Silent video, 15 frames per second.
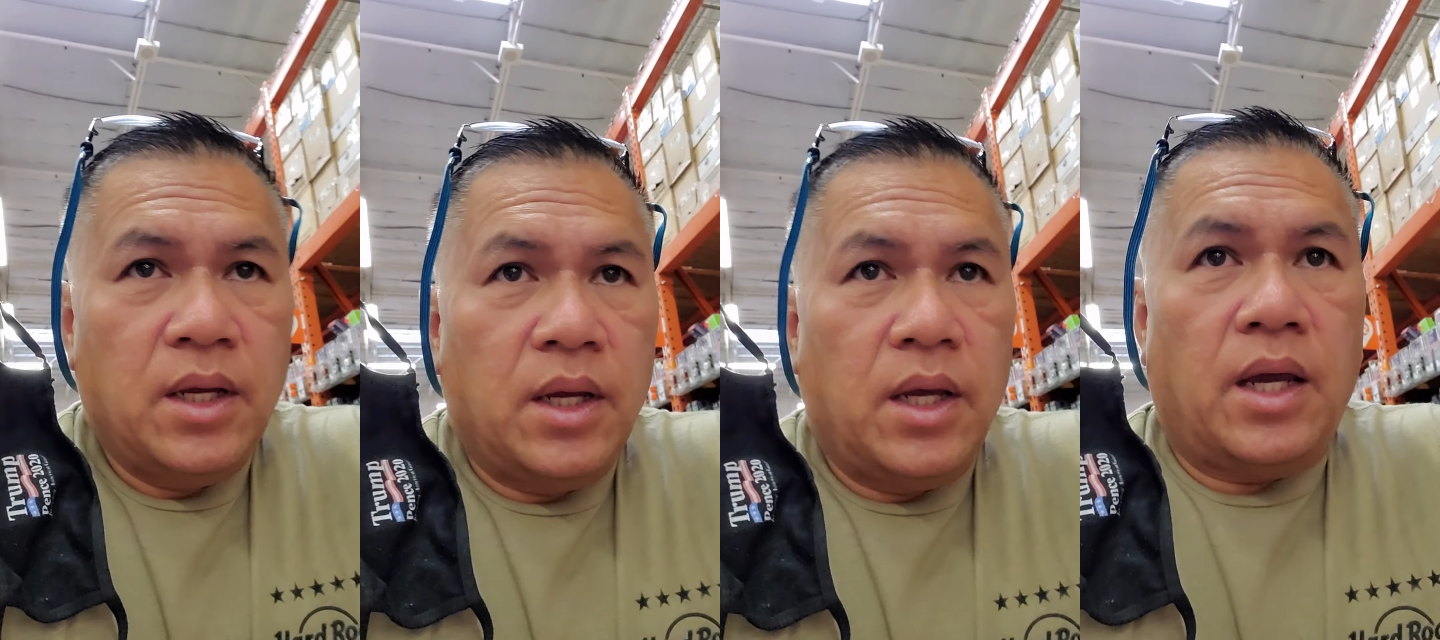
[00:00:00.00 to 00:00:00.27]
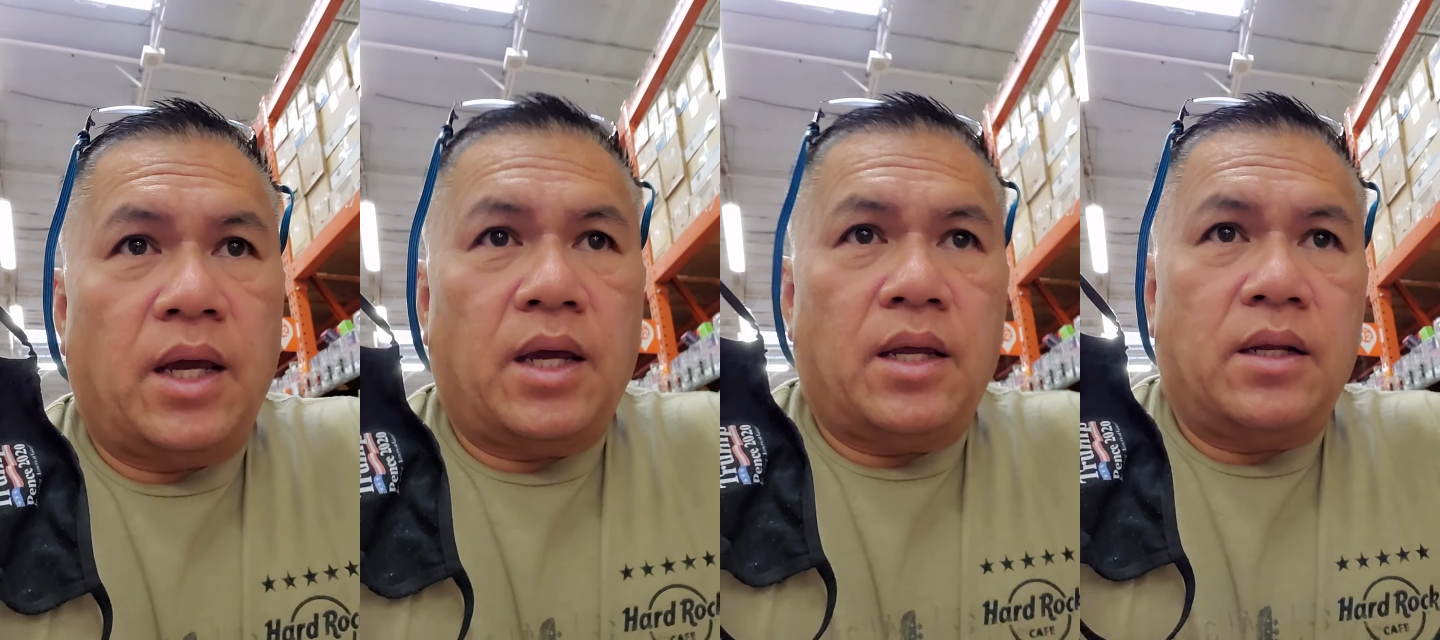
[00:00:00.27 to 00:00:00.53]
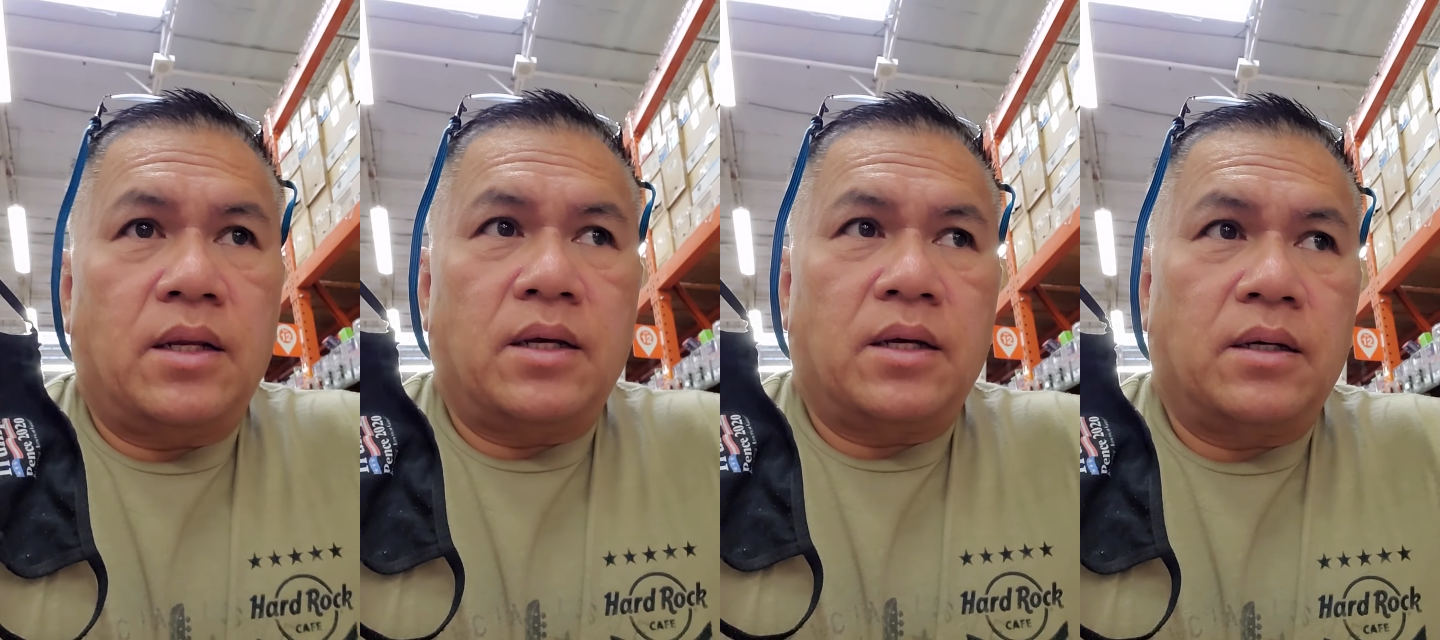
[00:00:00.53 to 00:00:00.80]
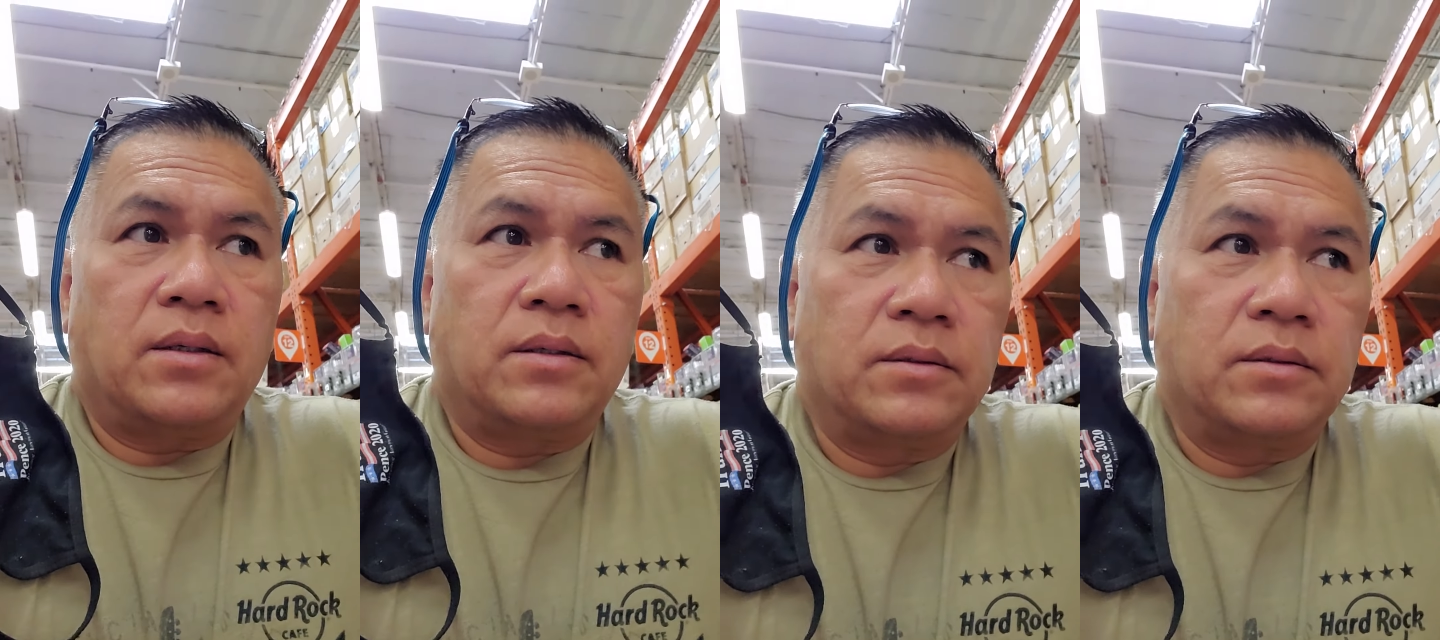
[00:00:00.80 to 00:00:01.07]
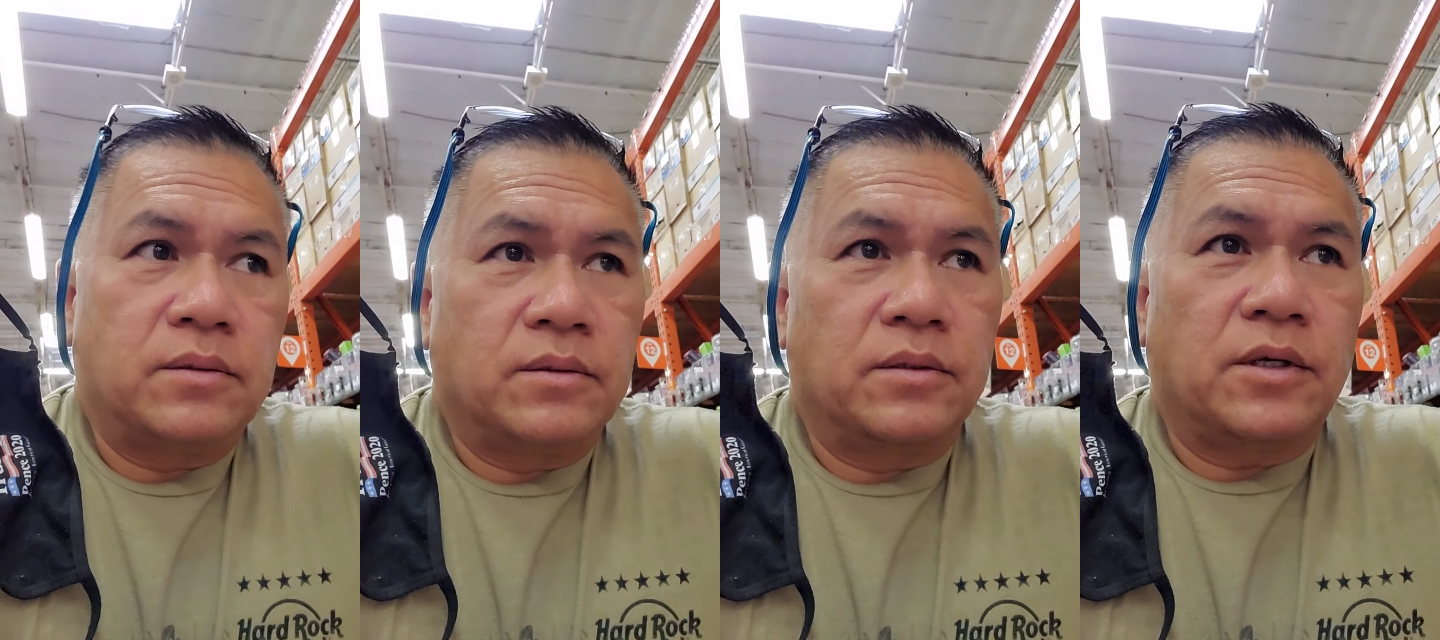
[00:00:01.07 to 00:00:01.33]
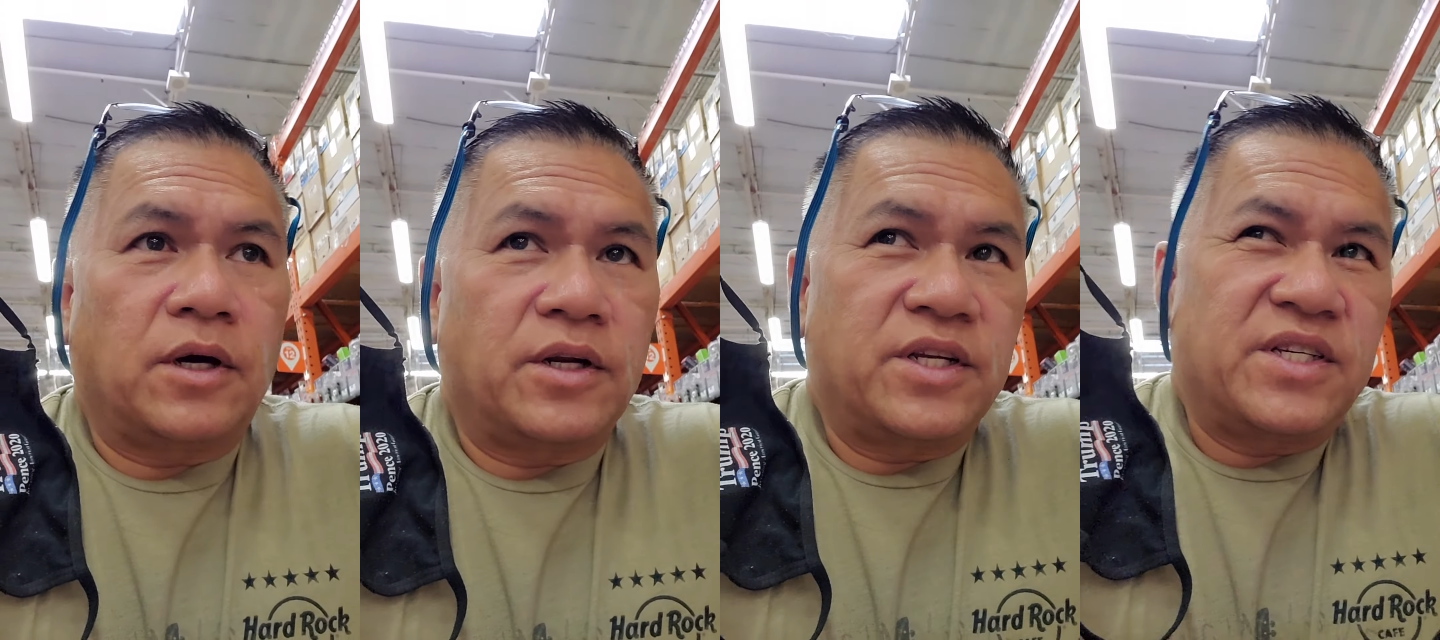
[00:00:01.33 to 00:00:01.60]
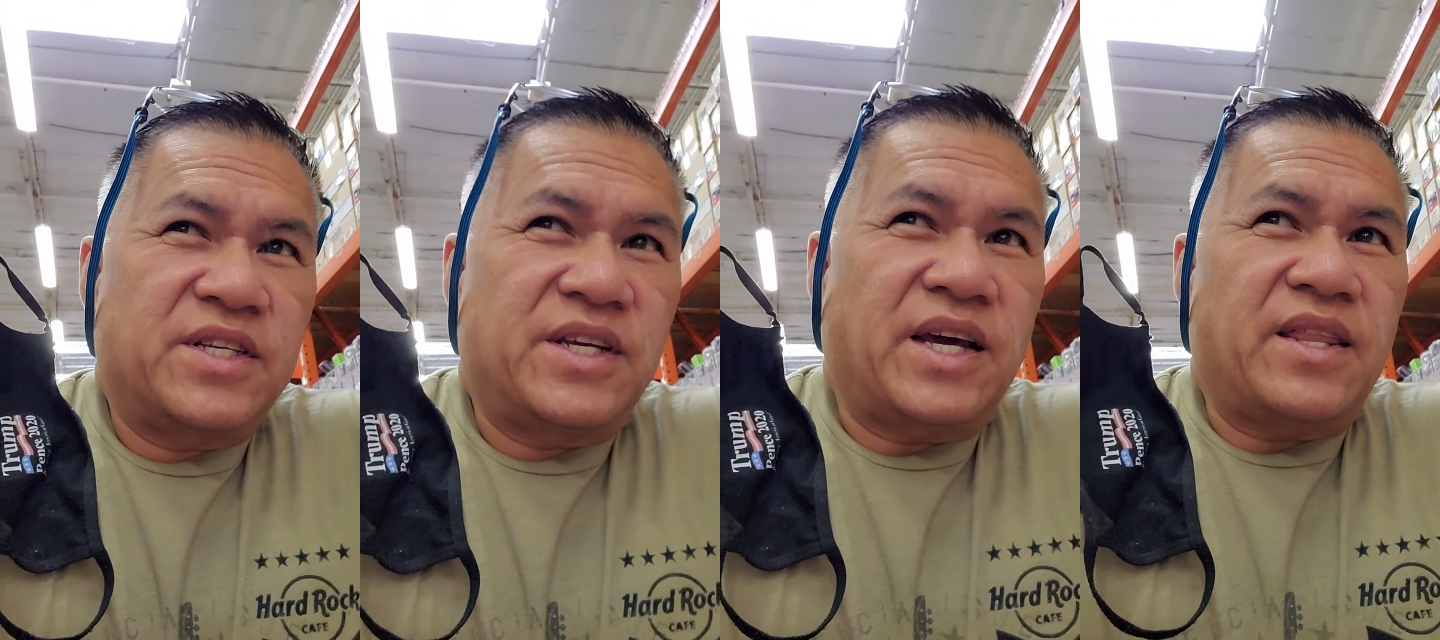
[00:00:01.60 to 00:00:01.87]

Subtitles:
And honestly,